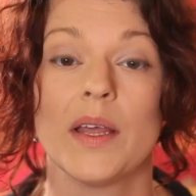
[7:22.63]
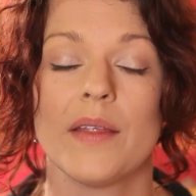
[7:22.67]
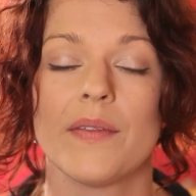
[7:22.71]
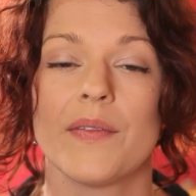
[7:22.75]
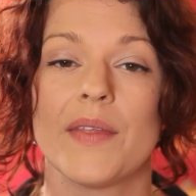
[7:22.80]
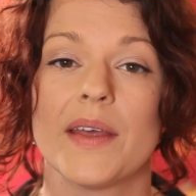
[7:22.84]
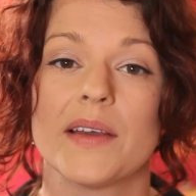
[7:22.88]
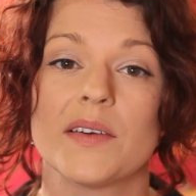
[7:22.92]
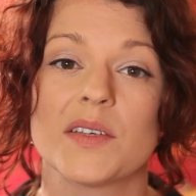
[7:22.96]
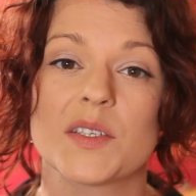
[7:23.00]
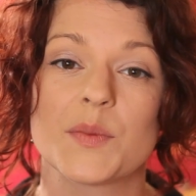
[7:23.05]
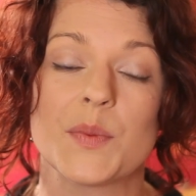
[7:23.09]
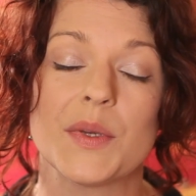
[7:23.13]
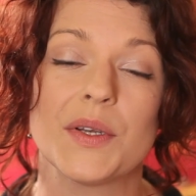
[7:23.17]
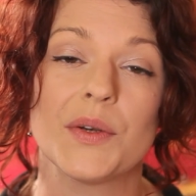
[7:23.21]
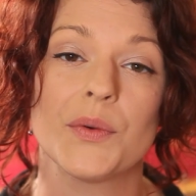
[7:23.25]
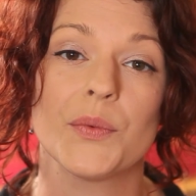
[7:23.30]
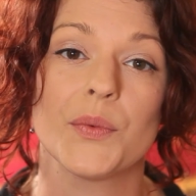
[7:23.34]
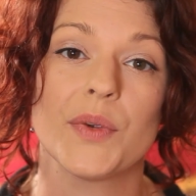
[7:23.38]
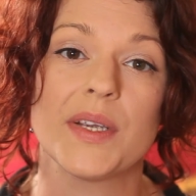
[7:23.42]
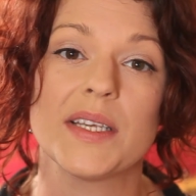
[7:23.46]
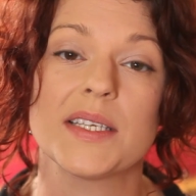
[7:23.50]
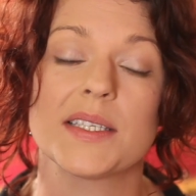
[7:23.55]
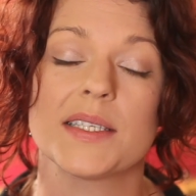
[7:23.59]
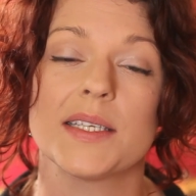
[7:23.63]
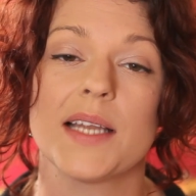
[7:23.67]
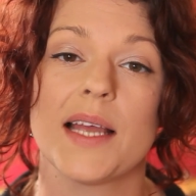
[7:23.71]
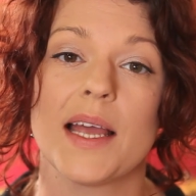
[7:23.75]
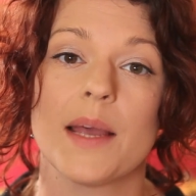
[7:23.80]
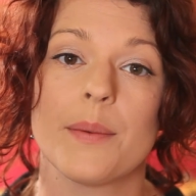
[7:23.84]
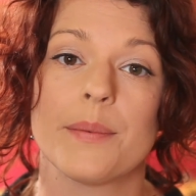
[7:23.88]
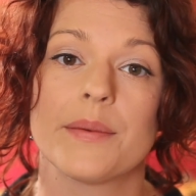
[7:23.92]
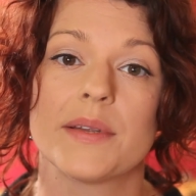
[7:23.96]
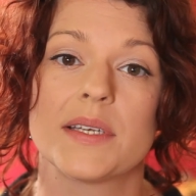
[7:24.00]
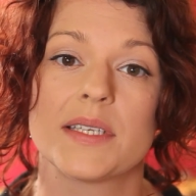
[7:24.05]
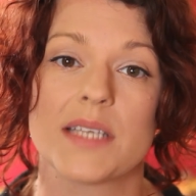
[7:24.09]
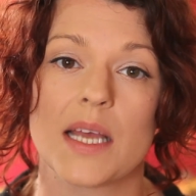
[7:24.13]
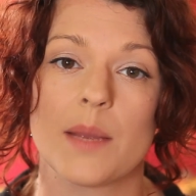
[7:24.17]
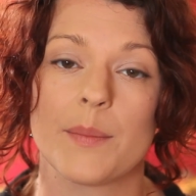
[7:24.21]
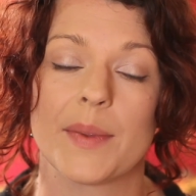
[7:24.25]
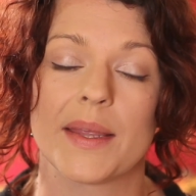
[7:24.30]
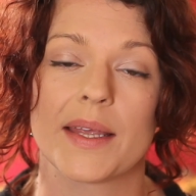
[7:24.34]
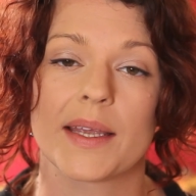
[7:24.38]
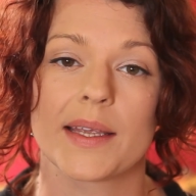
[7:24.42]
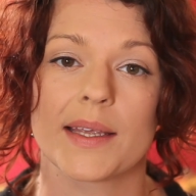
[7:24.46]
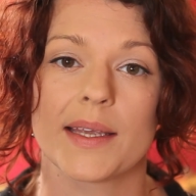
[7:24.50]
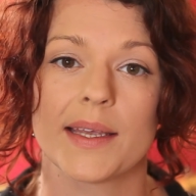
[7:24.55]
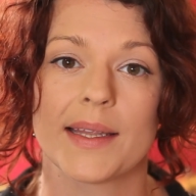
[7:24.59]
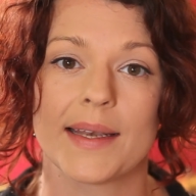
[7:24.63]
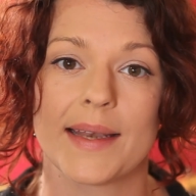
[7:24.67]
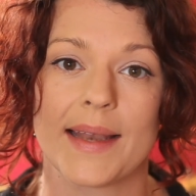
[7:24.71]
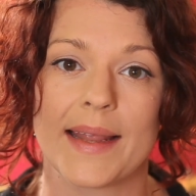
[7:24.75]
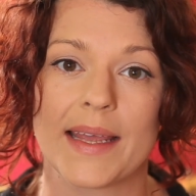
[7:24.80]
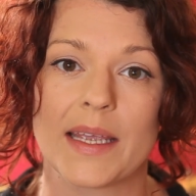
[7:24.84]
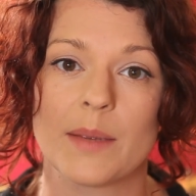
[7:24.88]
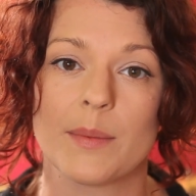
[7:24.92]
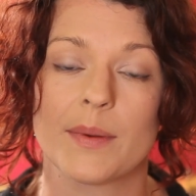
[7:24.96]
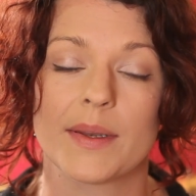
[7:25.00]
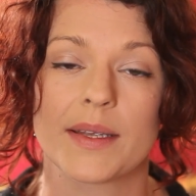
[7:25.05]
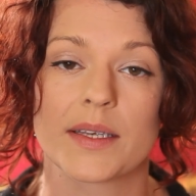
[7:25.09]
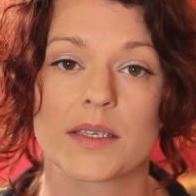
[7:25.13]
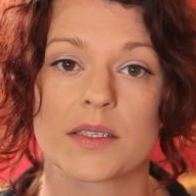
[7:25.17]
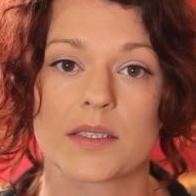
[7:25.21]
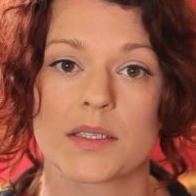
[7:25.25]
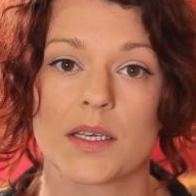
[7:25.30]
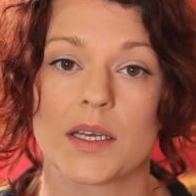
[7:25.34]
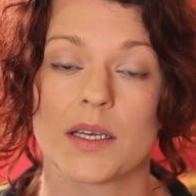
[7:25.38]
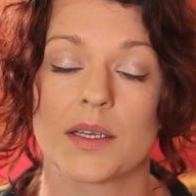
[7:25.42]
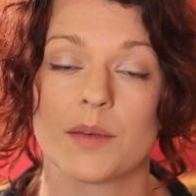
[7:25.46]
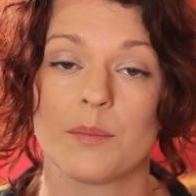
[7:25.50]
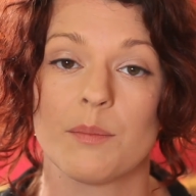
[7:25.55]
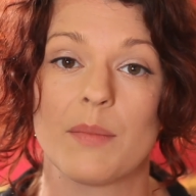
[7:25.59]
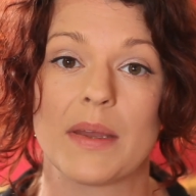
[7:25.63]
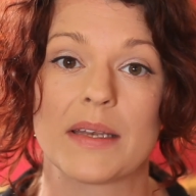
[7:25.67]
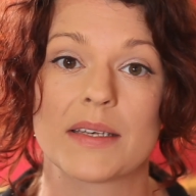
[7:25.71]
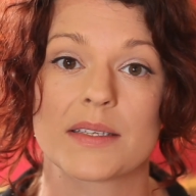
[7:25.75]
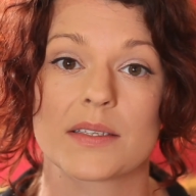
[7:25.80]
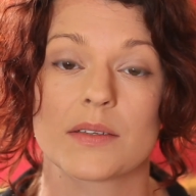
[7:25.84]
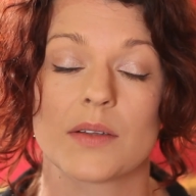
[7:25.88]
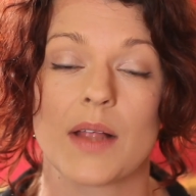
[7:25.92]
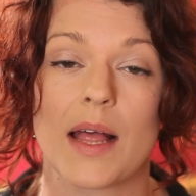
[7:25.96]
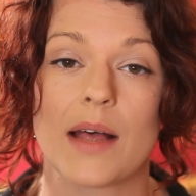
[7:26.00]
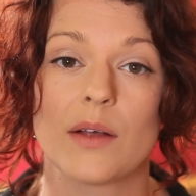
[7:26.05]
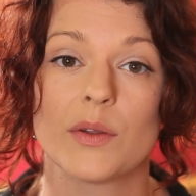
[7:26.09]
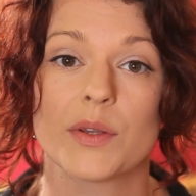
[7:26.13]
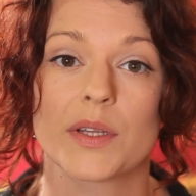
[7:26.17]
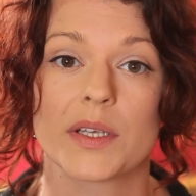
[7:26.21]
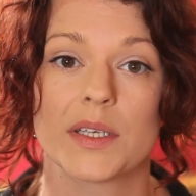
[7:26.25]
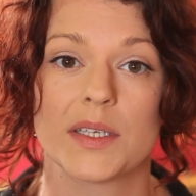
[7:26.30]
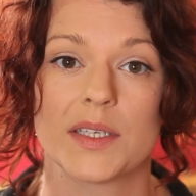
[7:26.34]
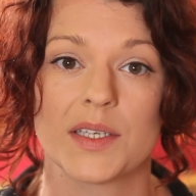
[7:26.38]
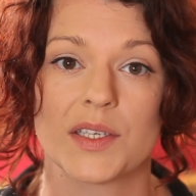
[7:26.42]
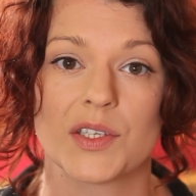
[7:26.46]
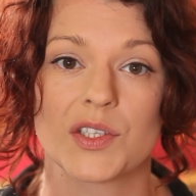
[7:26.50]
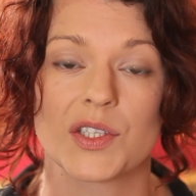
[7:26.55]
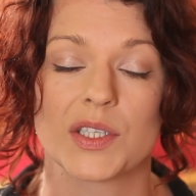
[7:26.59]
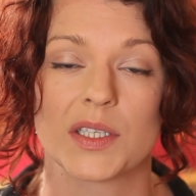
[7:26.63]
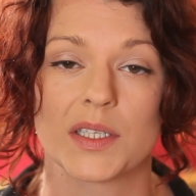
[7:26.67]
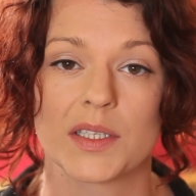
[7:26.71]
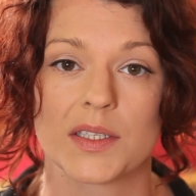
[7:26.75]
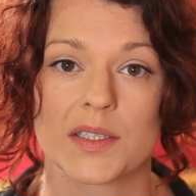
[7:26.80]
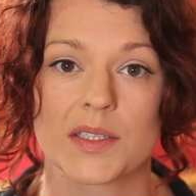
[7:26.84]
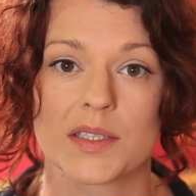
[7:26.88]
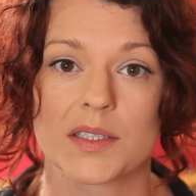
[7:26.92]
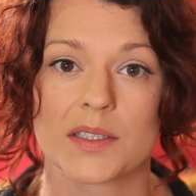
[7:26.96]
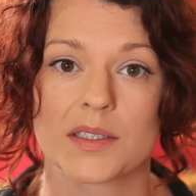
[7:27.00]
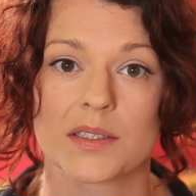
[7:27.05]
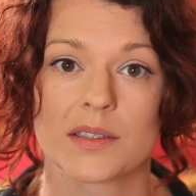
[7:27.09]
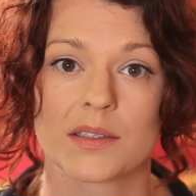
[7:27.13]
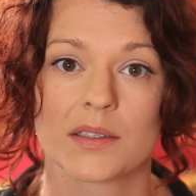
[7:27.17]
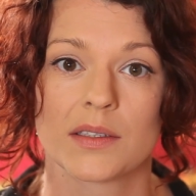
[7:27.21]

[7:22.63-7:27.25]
There has been a recent epidemic in labeling certain mental health conditions,